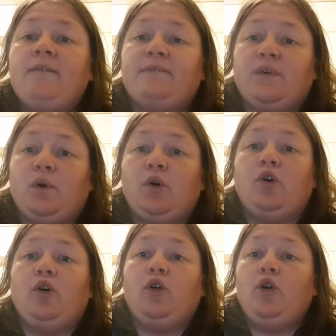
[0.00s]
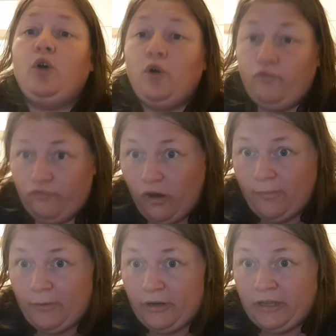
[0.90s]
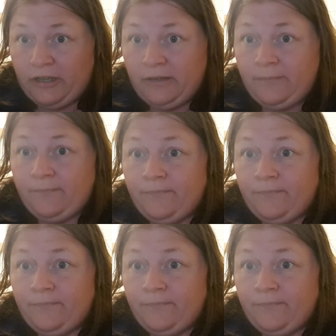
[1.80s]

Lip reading: for robbery